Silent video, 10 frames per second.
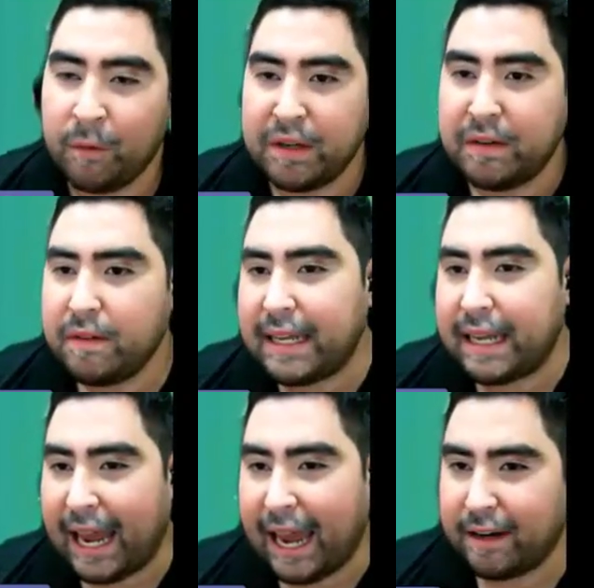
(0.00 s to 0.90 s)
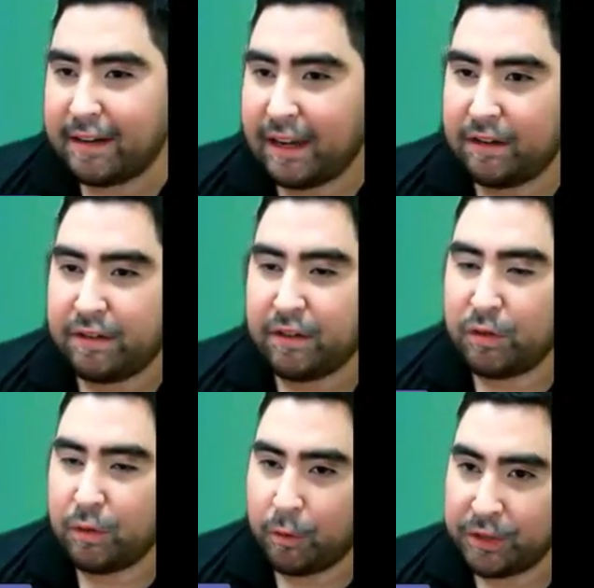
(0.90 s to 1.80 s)
When you do the
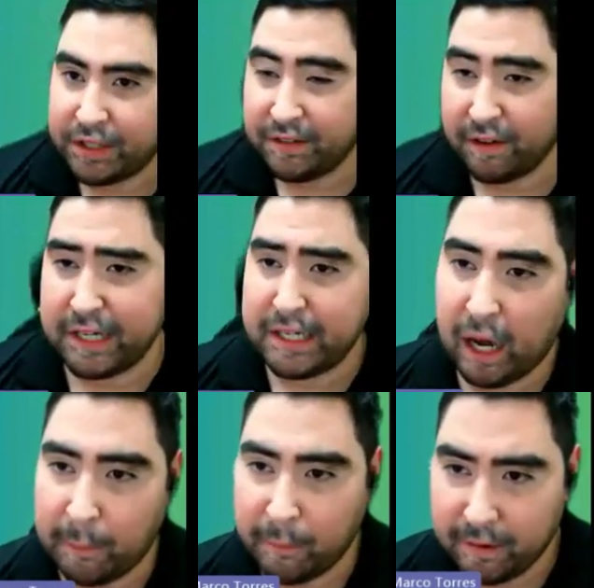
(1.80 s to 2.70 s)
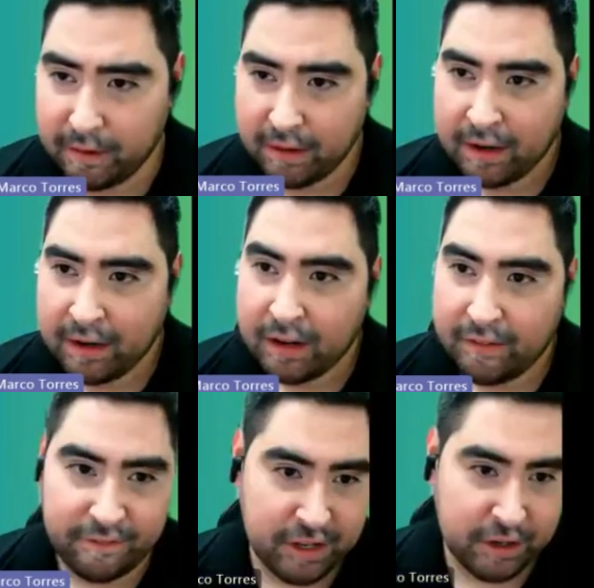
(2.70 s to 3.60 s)
annotation tool, which is the very top one,
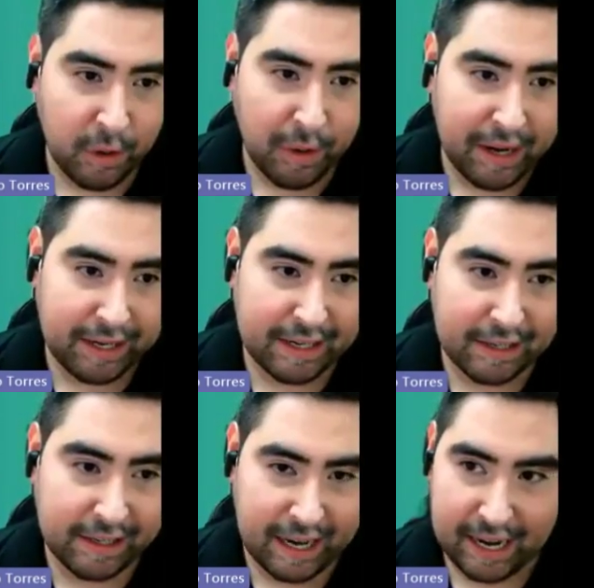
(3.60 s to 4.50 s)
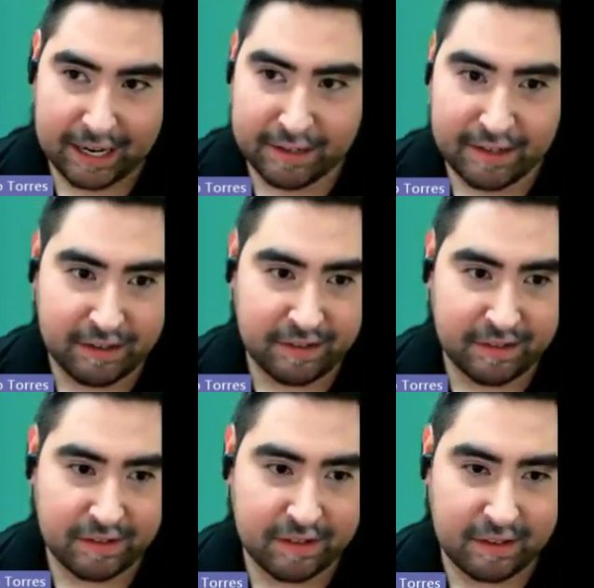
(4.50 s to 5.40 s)
if you go ahead and click
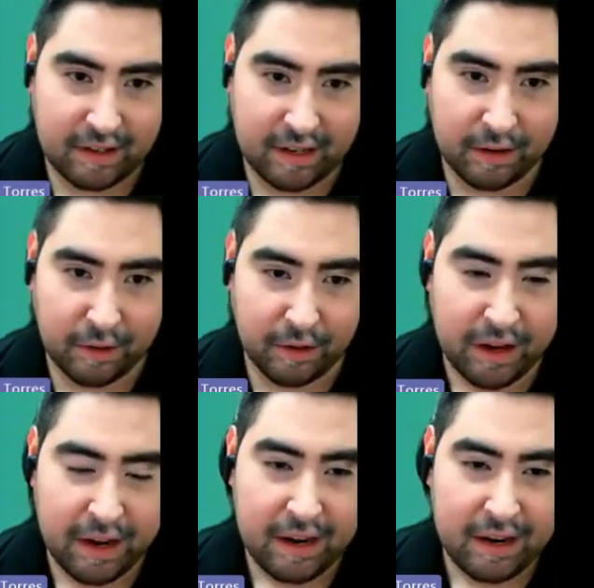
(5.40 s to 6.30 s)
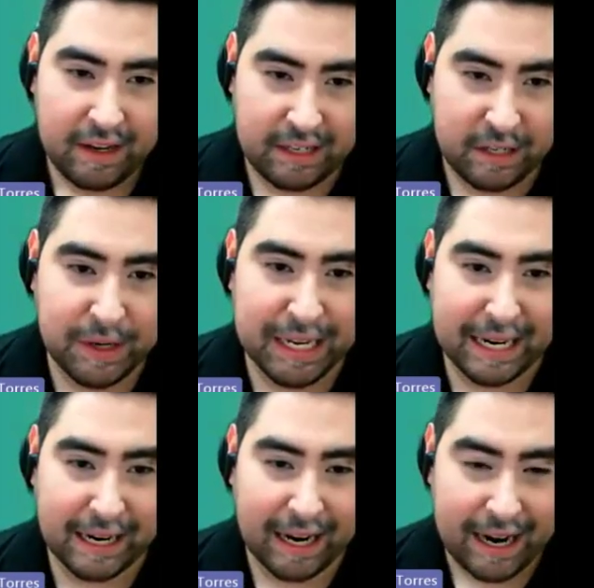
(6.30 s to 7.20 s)
annotations, you
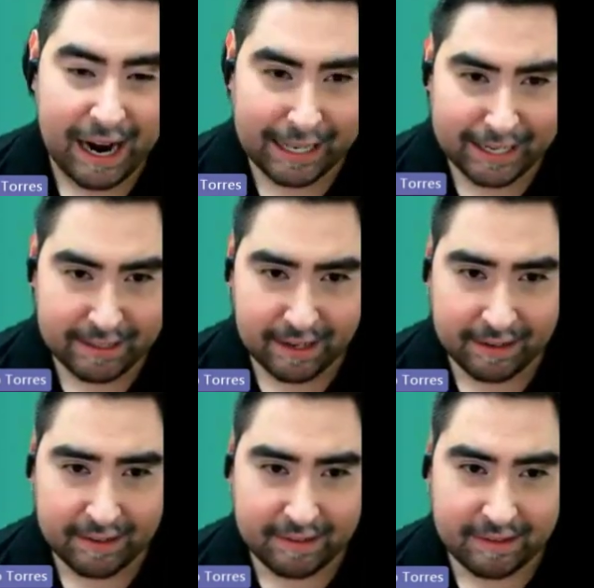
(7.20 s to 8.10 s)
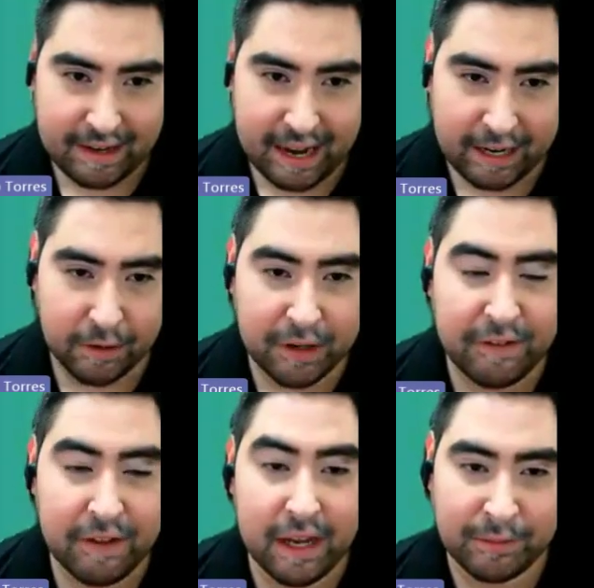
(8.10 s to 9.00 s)
can highlight text, and it'll
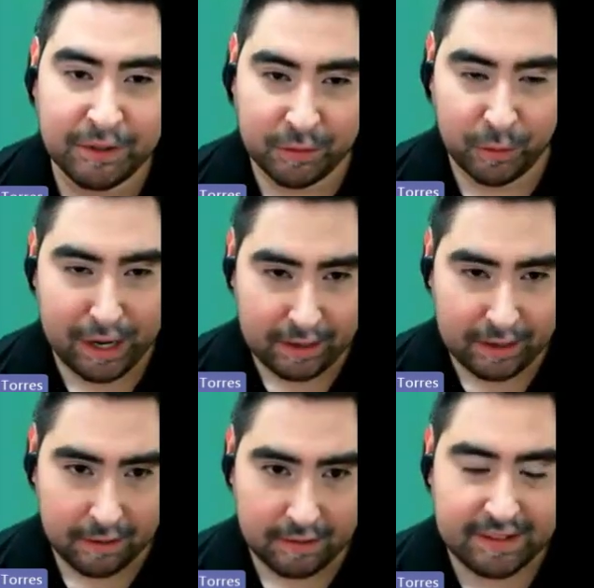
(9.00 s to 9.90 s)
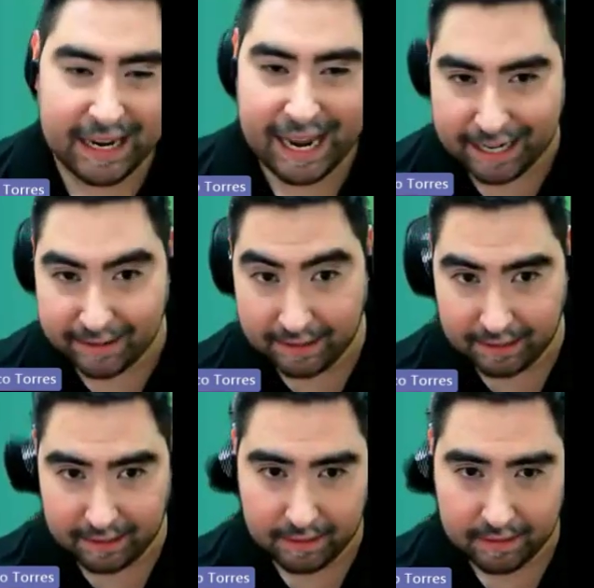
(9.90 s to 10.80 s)
give you the option right here to
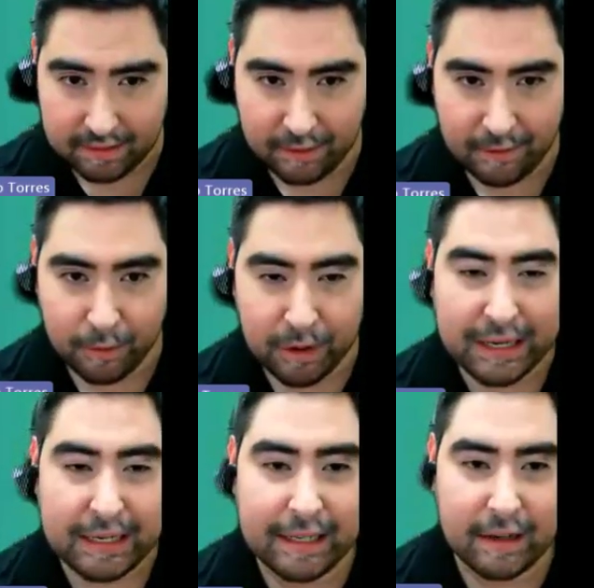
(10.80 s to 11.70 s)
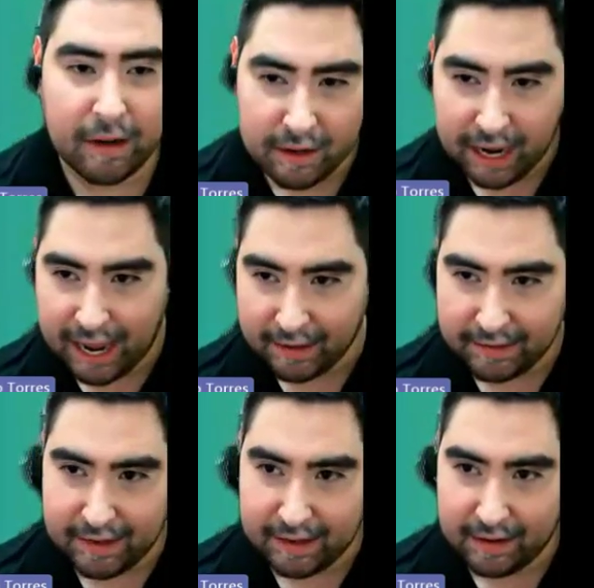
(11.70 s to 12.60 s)
annotate. So click on
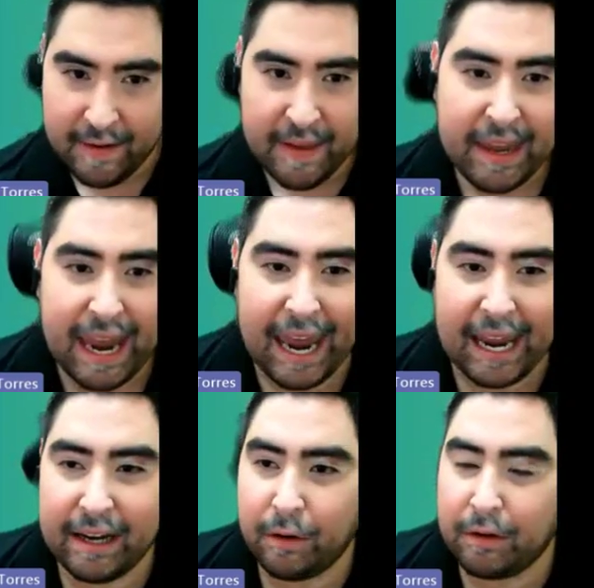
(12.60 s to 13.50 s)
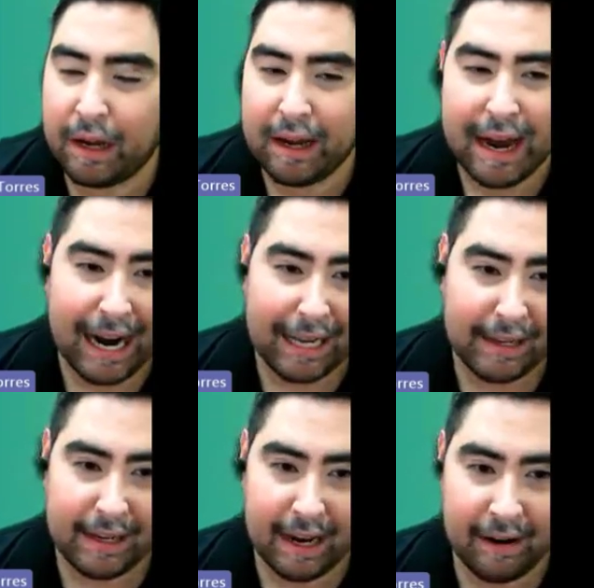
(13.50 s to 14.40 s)
annotate, and it'll
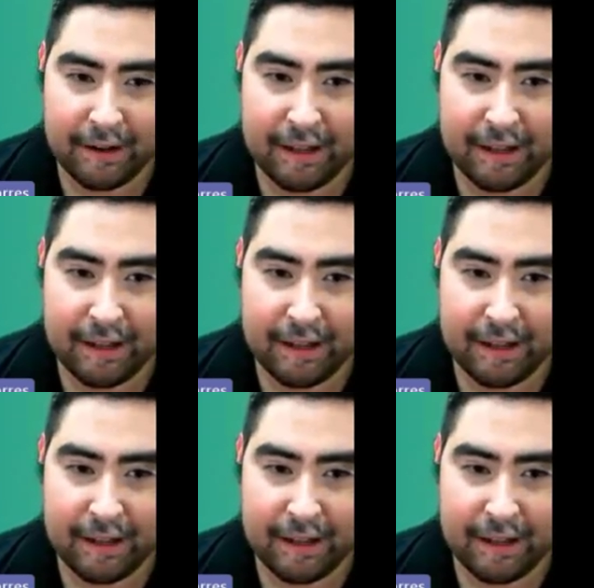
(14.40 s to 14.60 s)
highlight